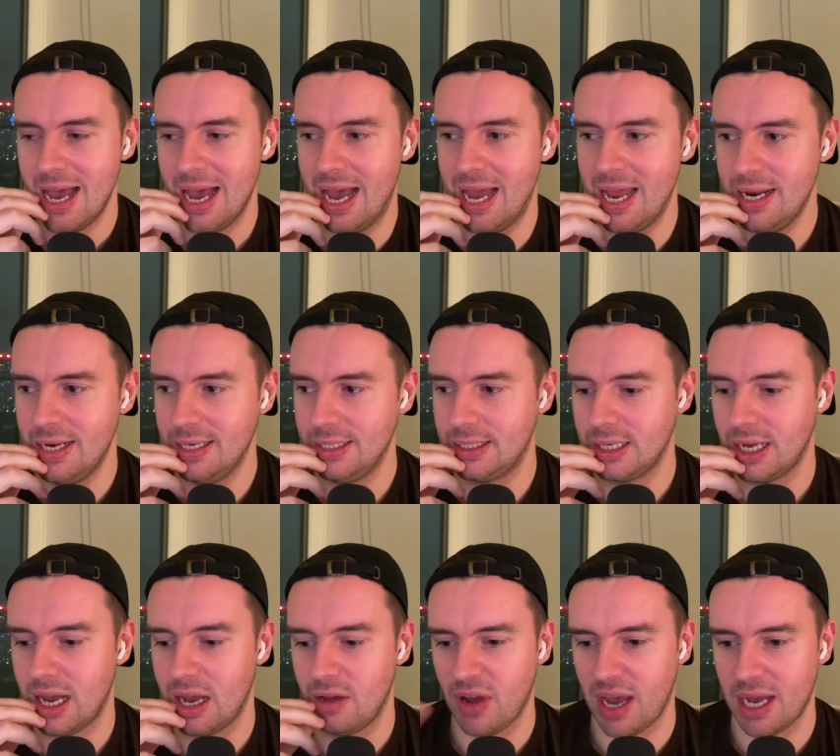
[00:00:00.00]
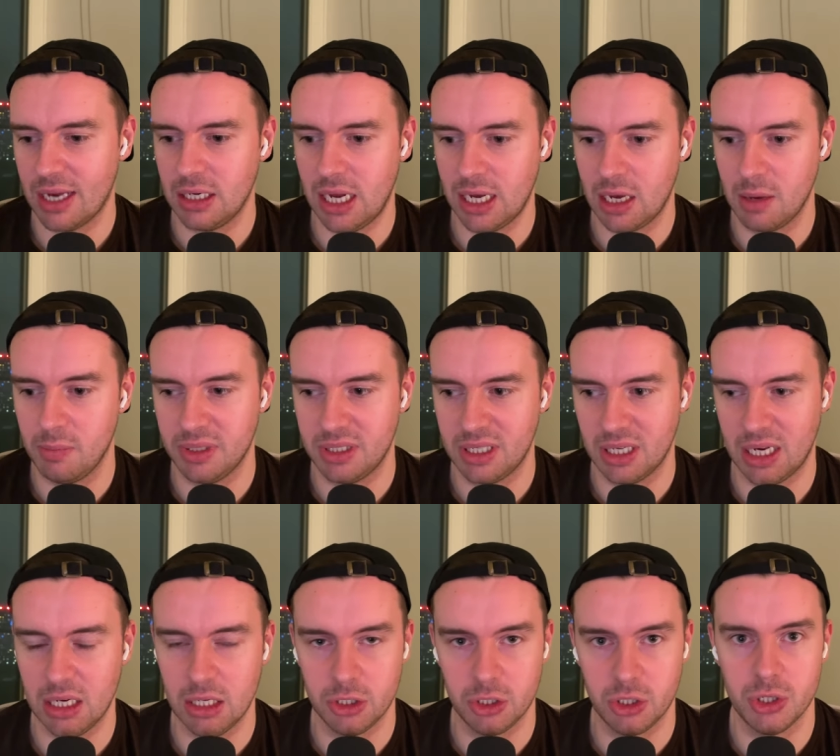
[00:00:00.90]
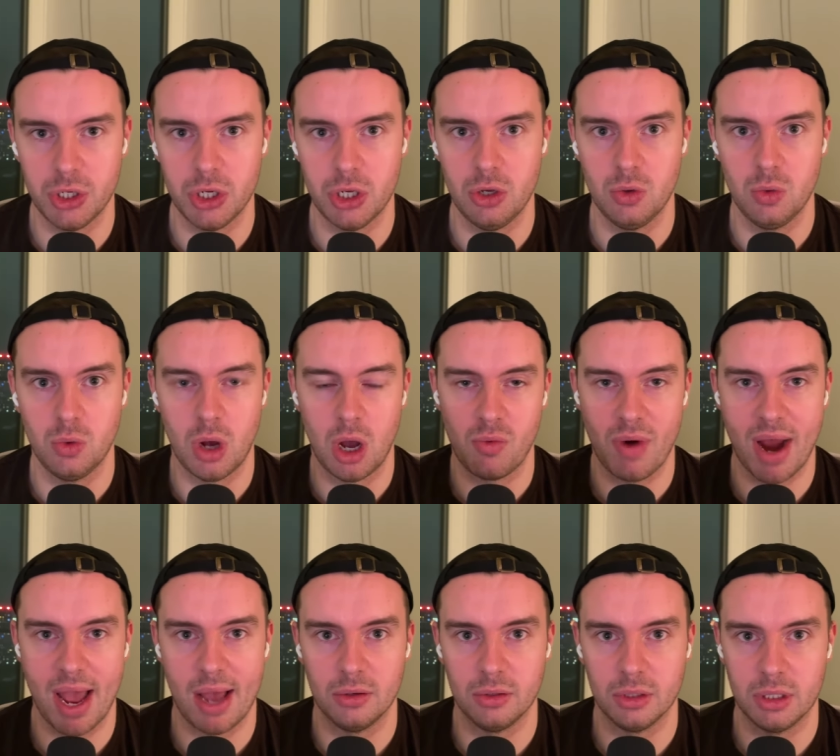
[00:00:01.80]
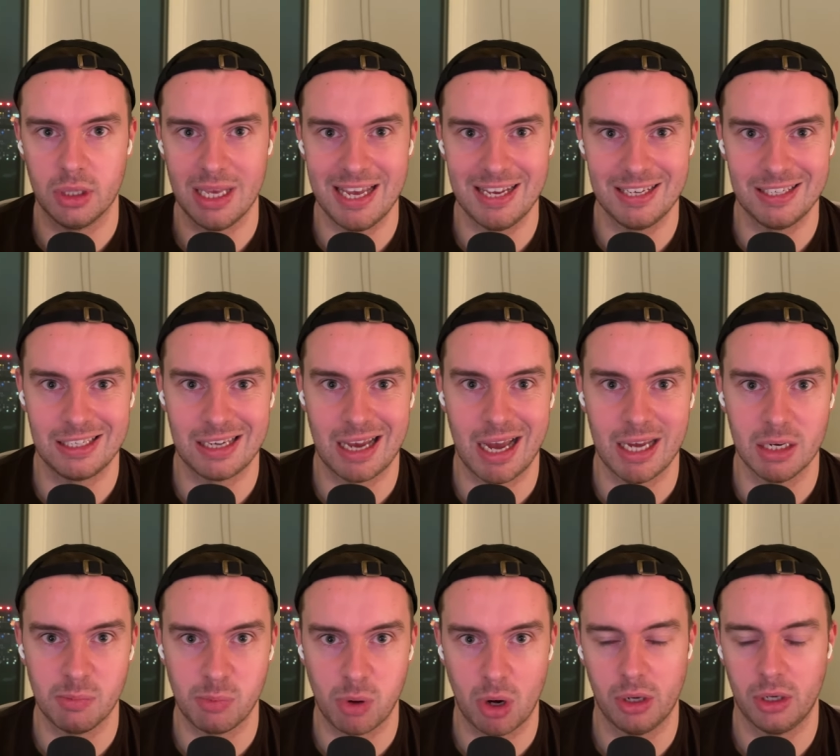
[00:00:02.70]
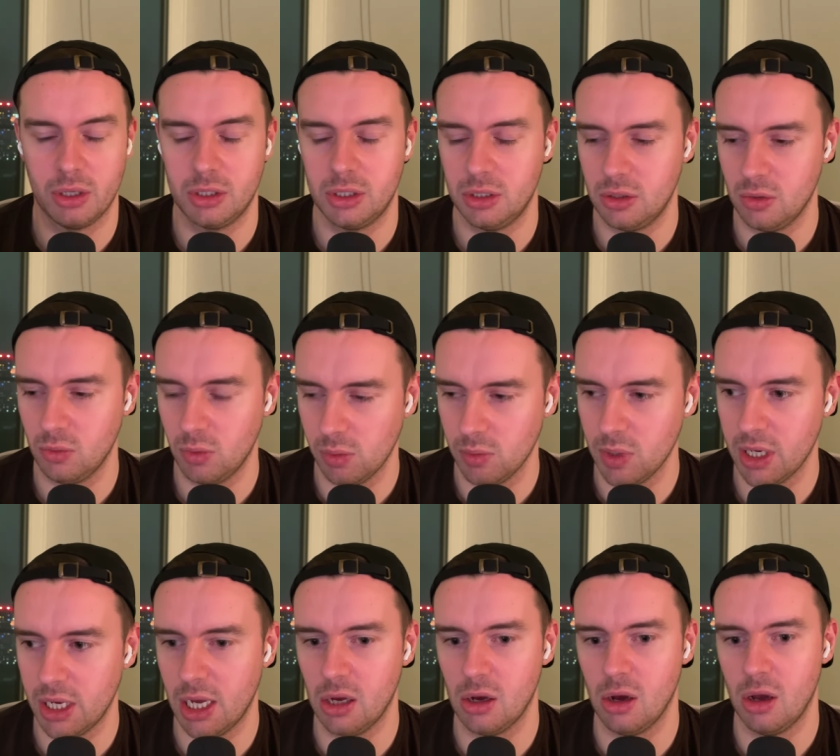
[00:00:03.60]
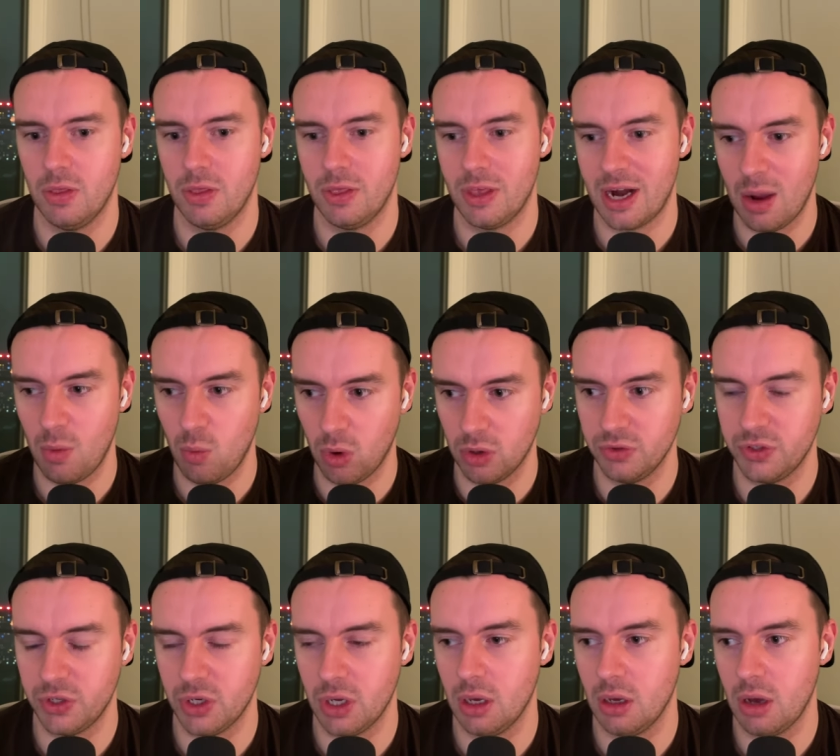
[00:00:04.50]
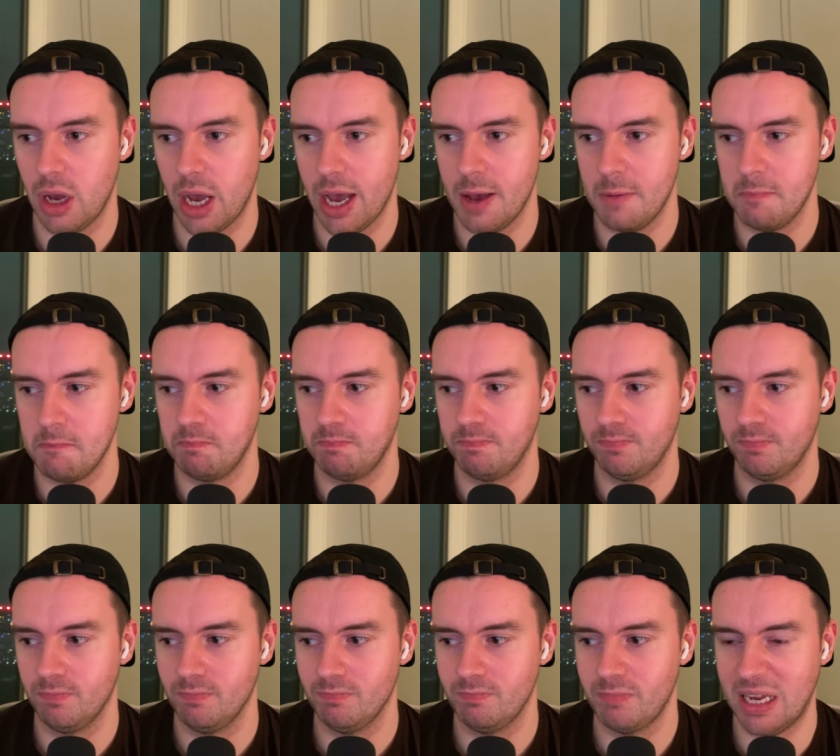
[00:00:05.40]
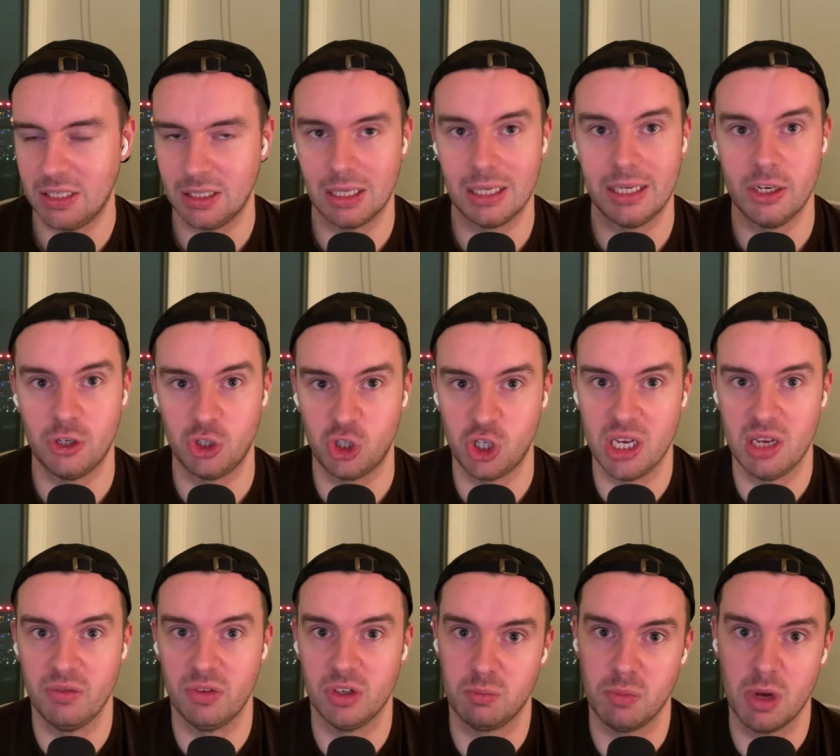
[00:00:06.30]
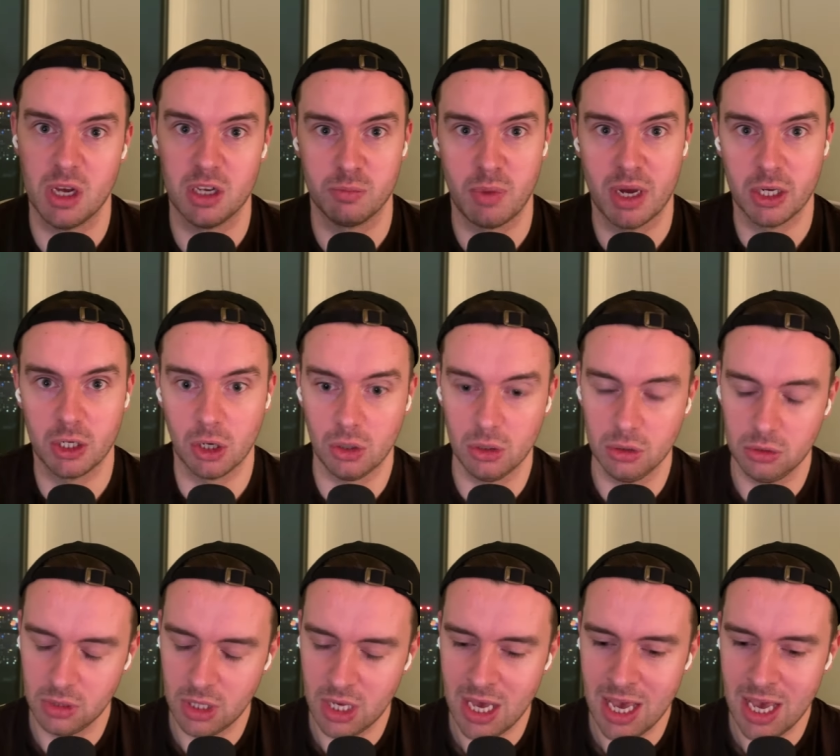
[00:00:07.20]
and I've had like a particular to do around the insider product that we're working on that I want to um, basically achieve as, as my goal.